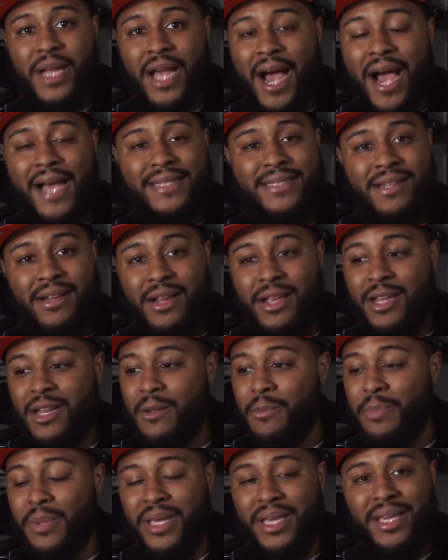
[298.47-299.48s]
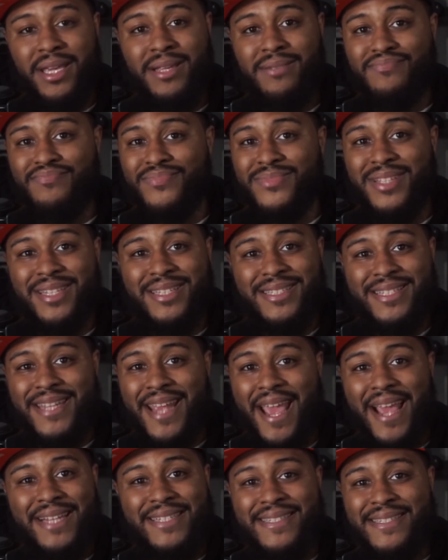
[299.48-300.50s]
guys that are going to be
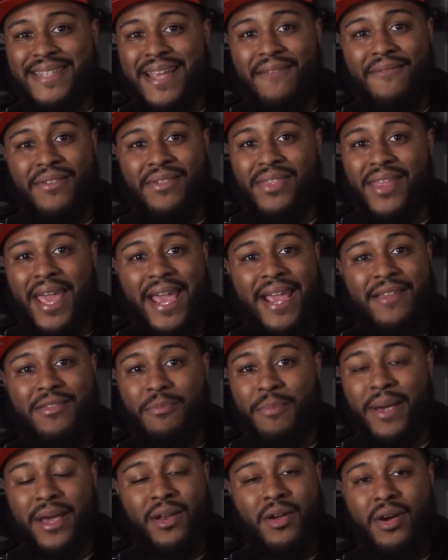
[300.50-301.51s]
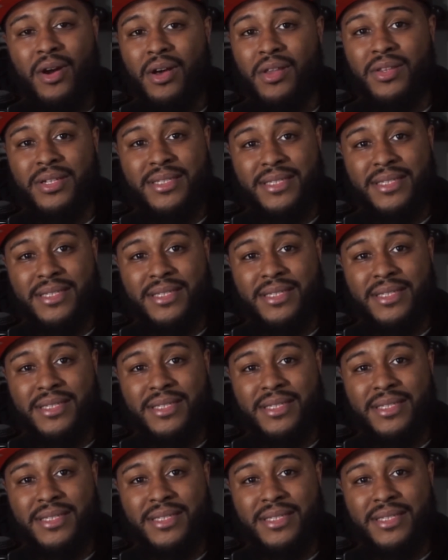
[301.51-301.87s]
seventh, eighth men on other